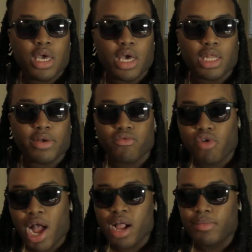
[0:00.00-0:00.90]
I love
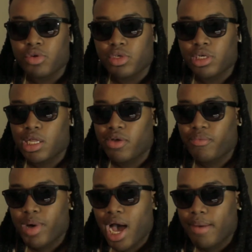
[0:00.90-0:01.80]
rock music. I
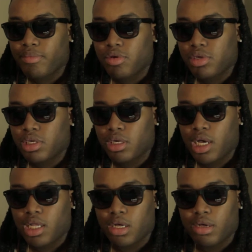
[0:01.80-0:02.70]
love pop music. I
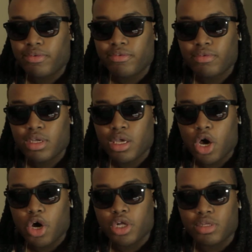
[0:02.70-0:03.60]
love
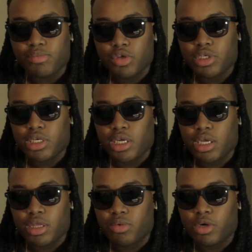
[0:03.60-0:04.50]
all music
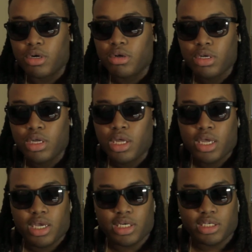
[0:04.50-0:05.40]
in the world.
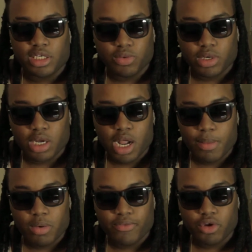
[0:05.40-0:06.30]
And I just want to come
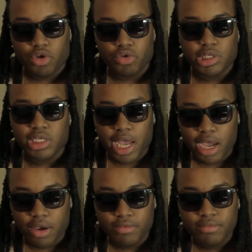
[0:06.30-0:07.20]
up with a new
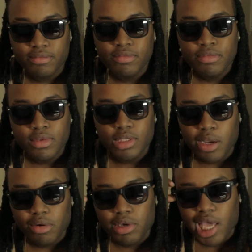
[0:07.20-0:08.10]
sound that
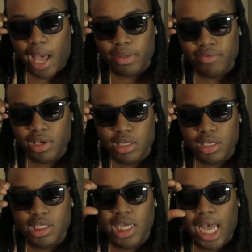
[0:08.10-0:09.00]
will captivate the
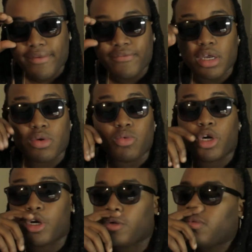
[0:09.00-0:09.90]
entire fucking
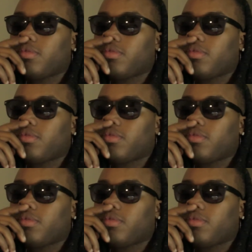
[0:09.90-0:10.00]
world.